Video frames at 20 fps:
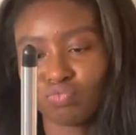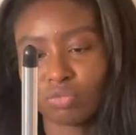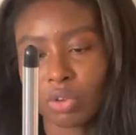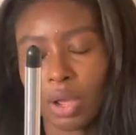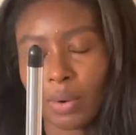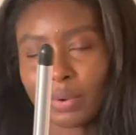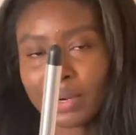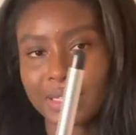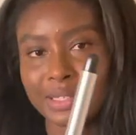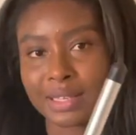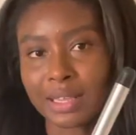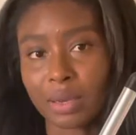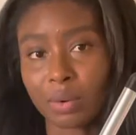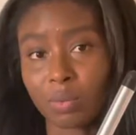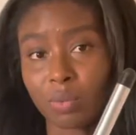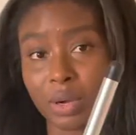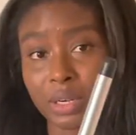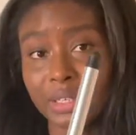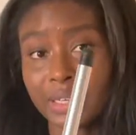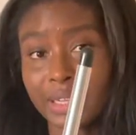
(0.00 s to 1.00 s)
I want to say a
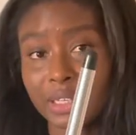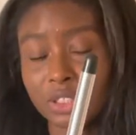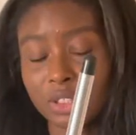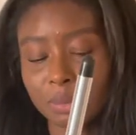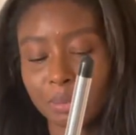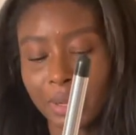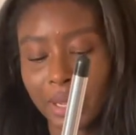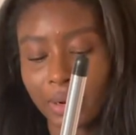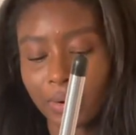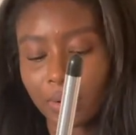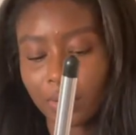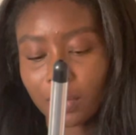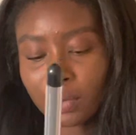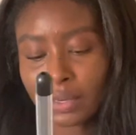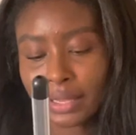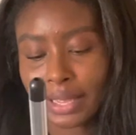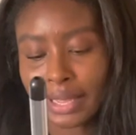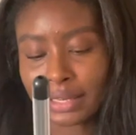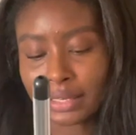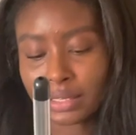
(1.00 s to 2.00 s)
one inch
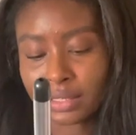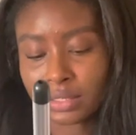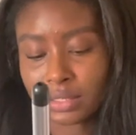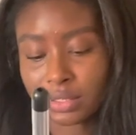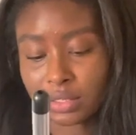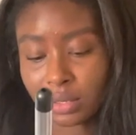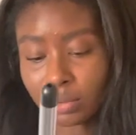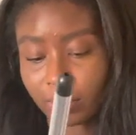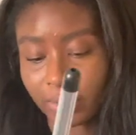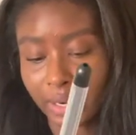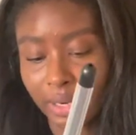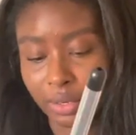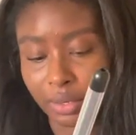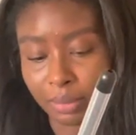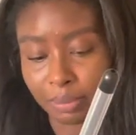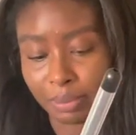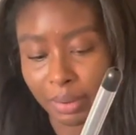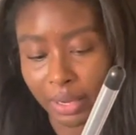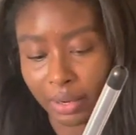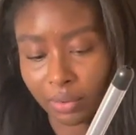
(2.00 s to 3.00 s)
barrel, and this is a random
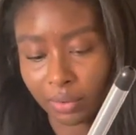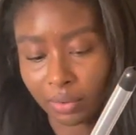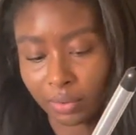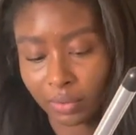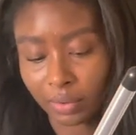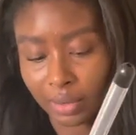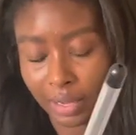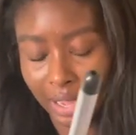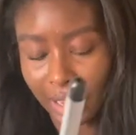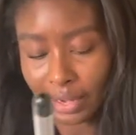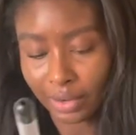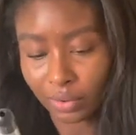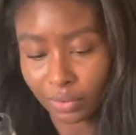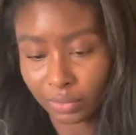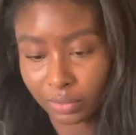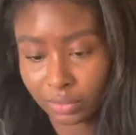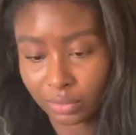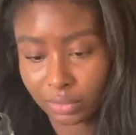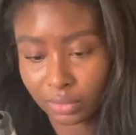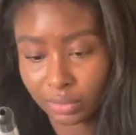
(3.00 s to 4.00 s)
barrel. I
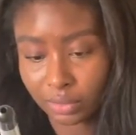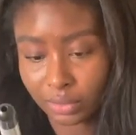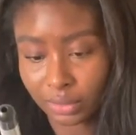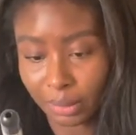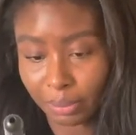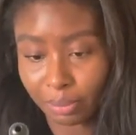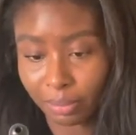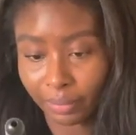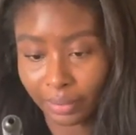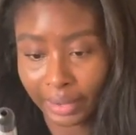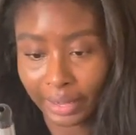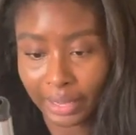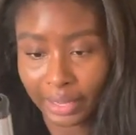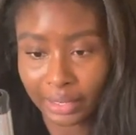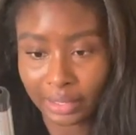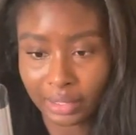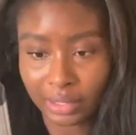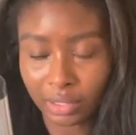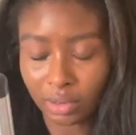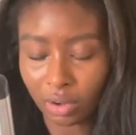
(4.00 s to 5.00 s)
don't, the
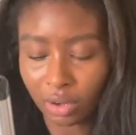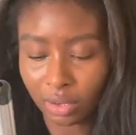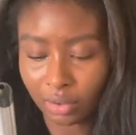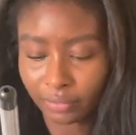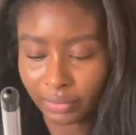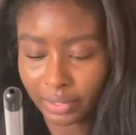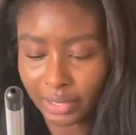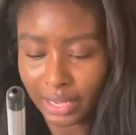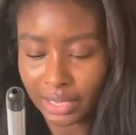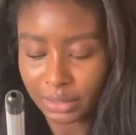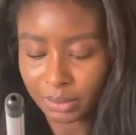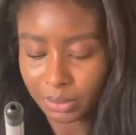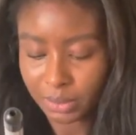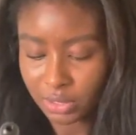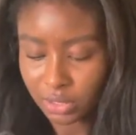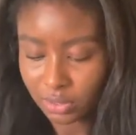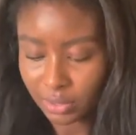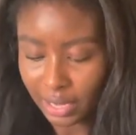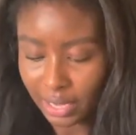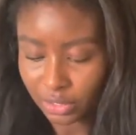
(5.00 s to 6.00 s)
brand, all of it has been
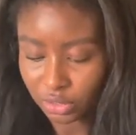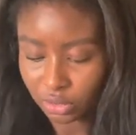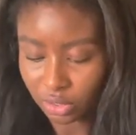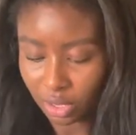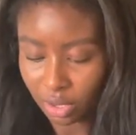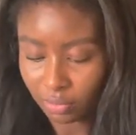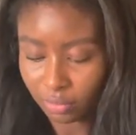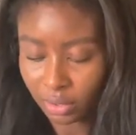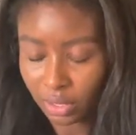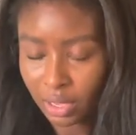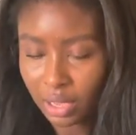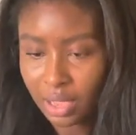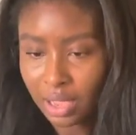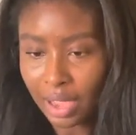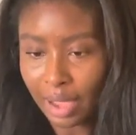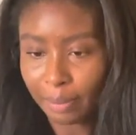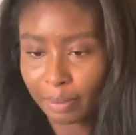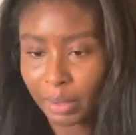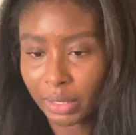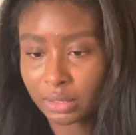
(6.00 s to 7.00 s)
scratched off.
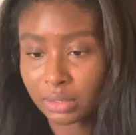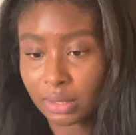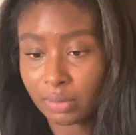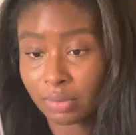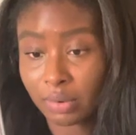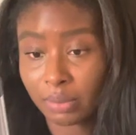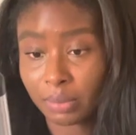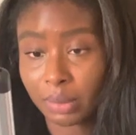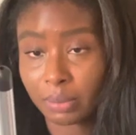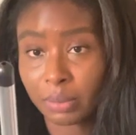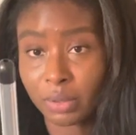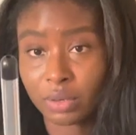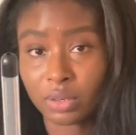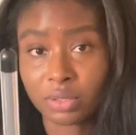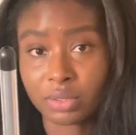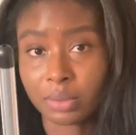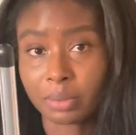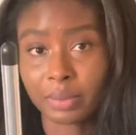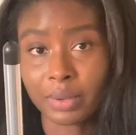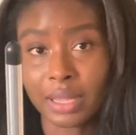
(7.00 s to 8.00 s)
I picked up from the beauty
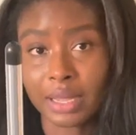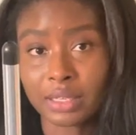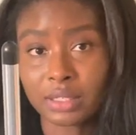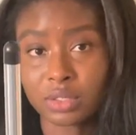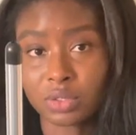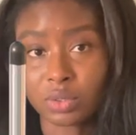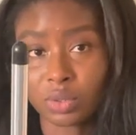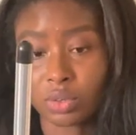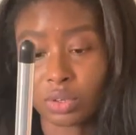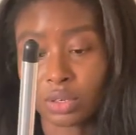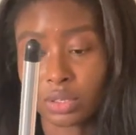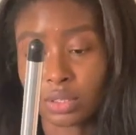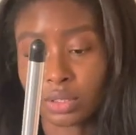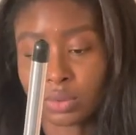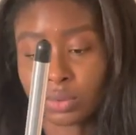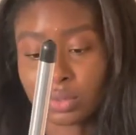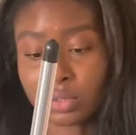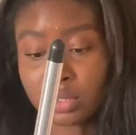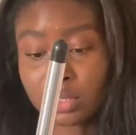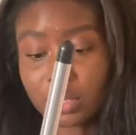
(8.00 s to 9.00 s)
supply store. This
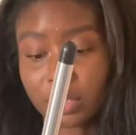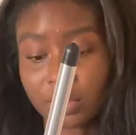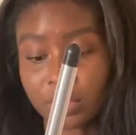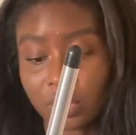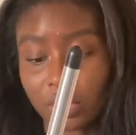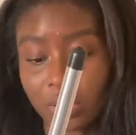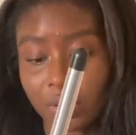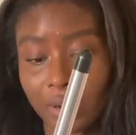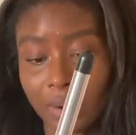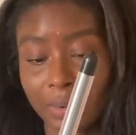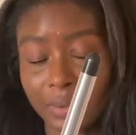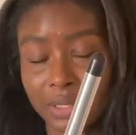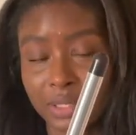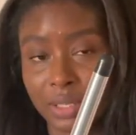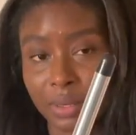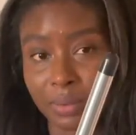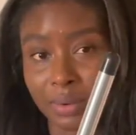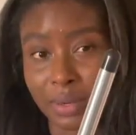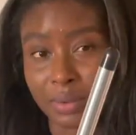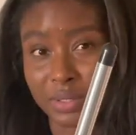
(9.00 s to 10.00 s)
was years ago. I want to say
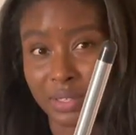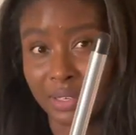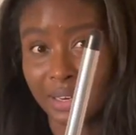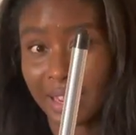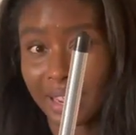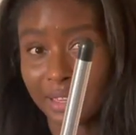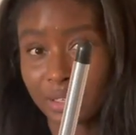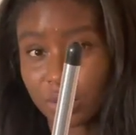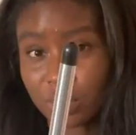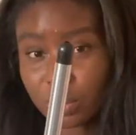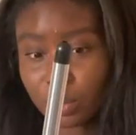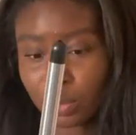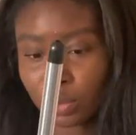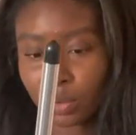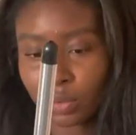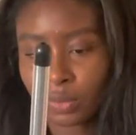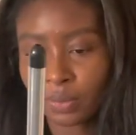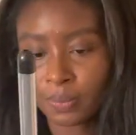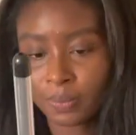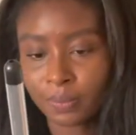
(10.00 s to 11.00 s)
when I was in high
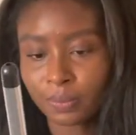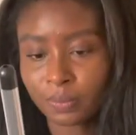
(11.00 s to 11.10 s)
school.